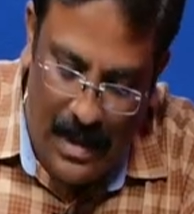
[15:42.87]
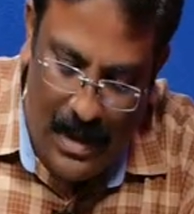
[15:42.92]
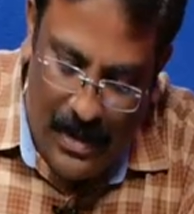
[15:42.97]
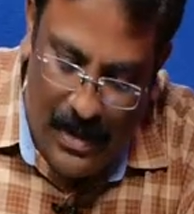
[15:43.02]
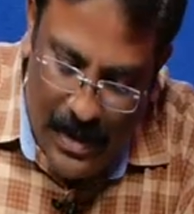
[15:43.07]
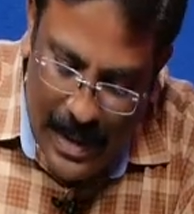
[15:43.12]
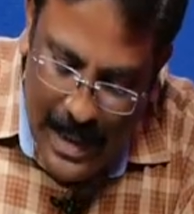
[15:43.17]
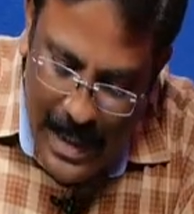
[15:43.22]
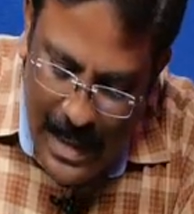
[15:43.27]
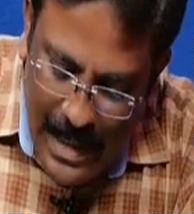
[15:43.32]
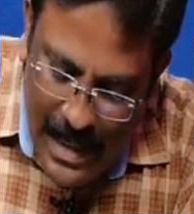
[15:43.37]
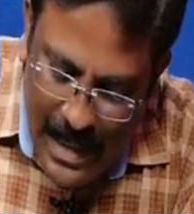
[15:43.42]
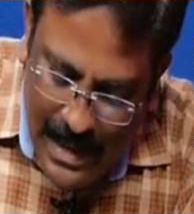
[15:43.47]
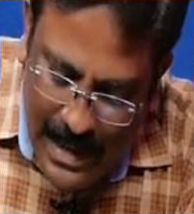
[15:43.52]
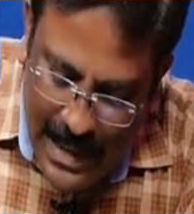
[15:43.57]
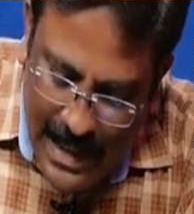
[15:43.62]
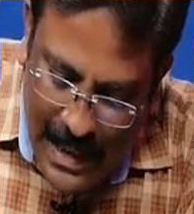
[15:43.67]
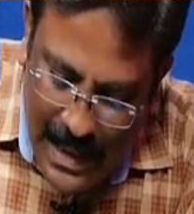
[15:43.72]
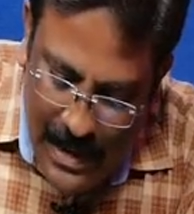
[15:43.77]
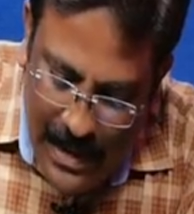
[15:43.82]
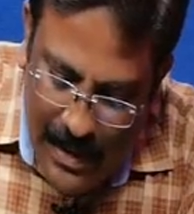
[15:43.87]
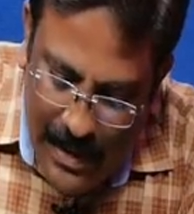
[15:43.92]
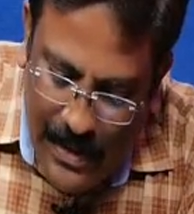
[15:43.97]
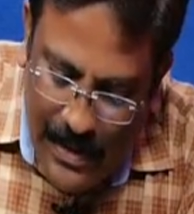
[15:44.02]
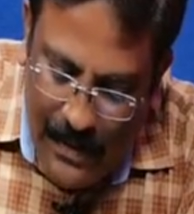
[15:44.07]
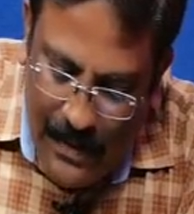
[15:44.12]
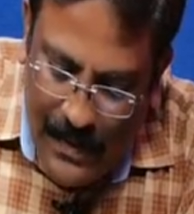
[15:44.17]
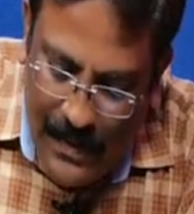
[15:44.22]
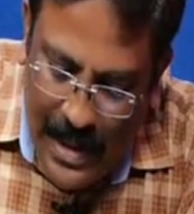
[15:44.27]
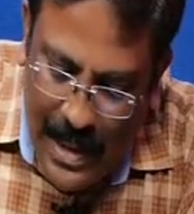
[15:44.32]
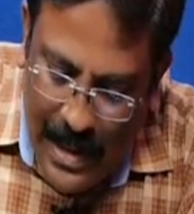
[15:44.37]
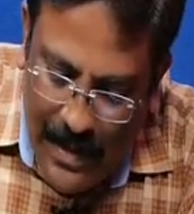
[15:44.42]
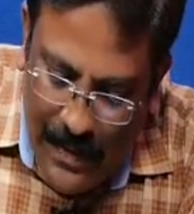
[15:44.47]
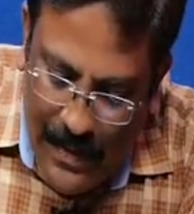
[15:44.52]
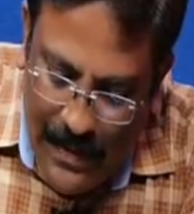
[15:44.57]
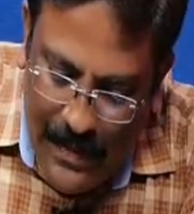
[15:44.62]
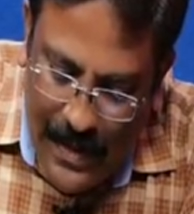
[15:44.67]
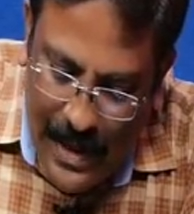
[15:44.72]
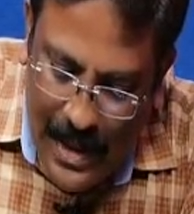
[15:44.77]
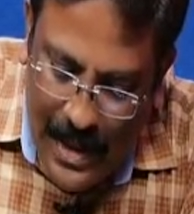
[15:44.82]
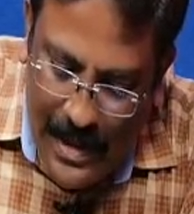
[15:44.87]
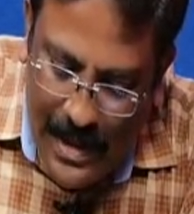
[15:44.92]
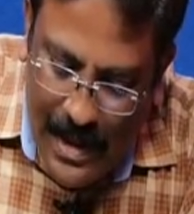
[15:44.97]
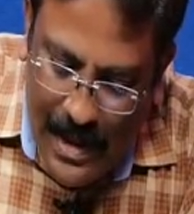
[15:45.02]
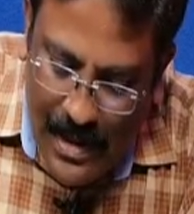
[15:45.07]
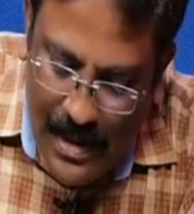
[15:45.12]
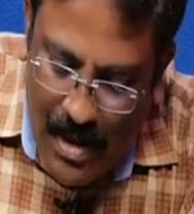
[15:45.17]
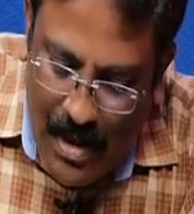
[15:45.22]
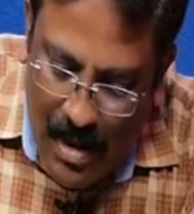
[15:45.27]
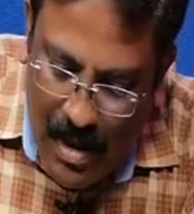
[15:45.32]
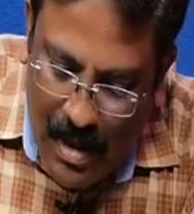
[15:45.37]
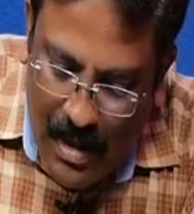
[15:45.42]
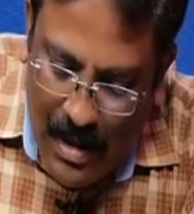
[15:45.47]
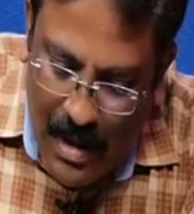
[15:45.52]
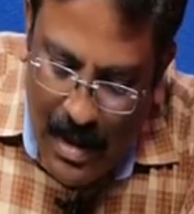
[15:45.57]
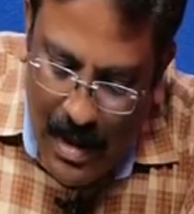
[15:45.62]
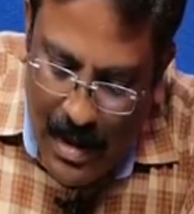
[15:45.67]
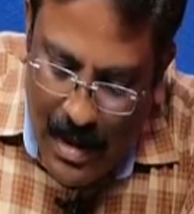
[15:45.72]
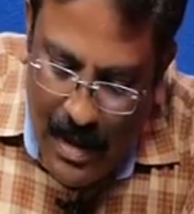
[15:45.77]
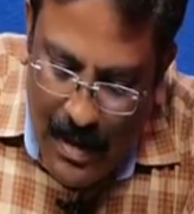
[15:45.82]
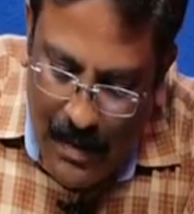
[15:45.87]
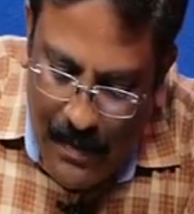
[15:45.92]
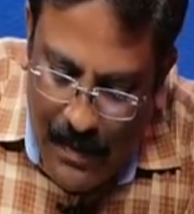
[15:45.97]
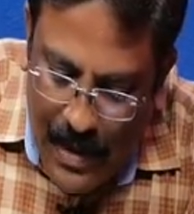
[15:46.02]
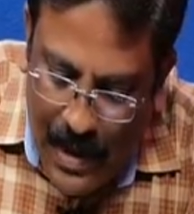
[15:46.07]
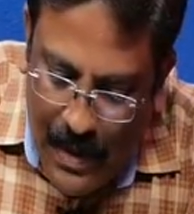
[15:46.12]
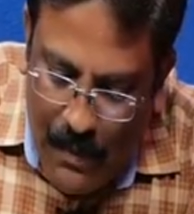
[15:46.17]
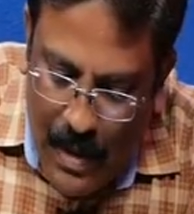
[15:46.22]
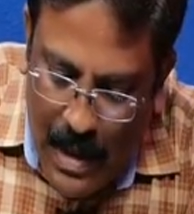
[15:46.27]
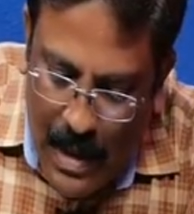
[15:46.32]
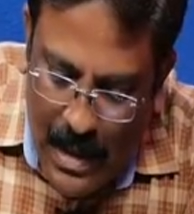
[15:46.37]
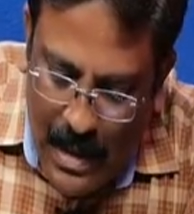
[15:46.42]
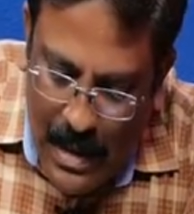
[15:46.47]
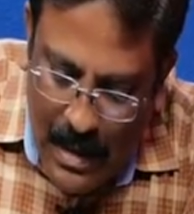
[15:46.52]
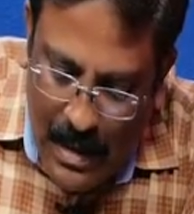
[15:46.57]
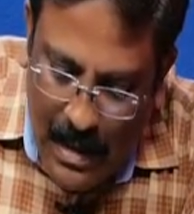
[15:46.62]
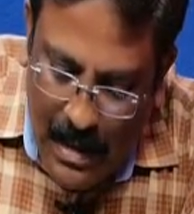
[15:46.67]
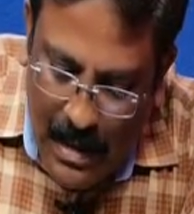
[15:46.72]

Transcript: So in this case also we have the vertices called V1,